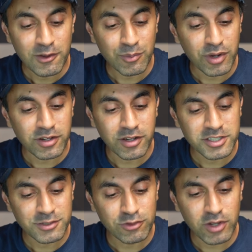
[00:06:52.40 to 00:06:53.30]
But I
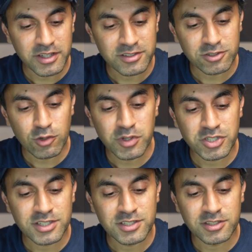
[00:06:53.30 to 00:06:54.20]
just feel like it's so
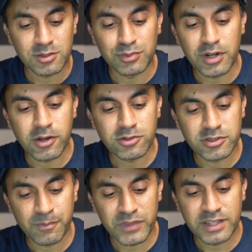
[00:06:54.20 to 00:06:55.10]
much easier to
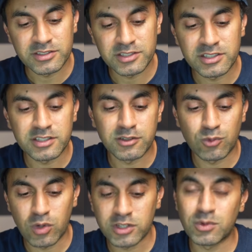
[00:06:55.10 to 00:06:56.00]
browse and see
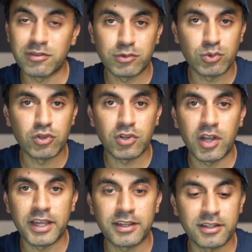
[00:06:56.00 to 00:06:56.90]
what the weather will look
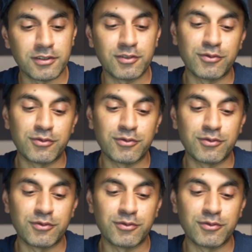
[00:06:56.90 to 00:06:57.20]
like